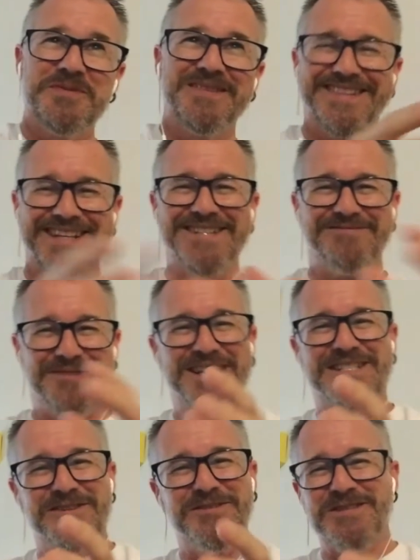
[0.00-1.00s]
that when yeah. I
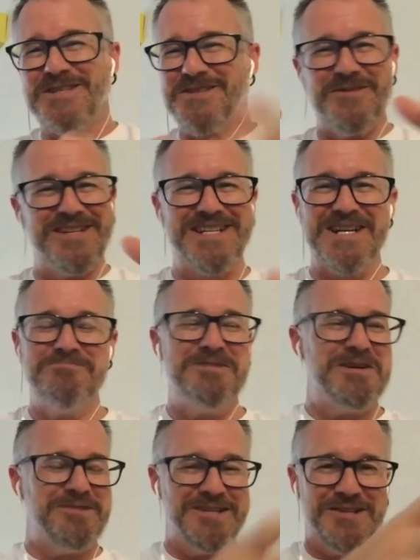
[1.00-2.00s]
tell this story come
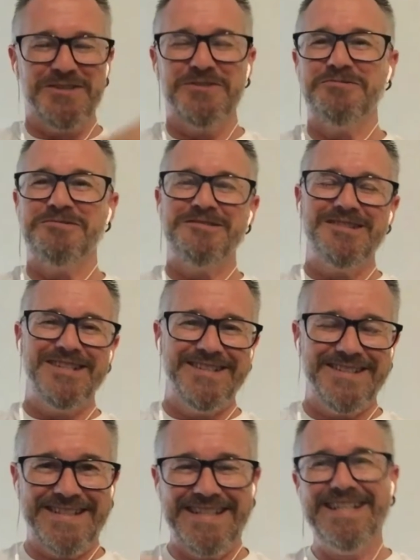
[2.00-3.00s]
up, you know, Delroy and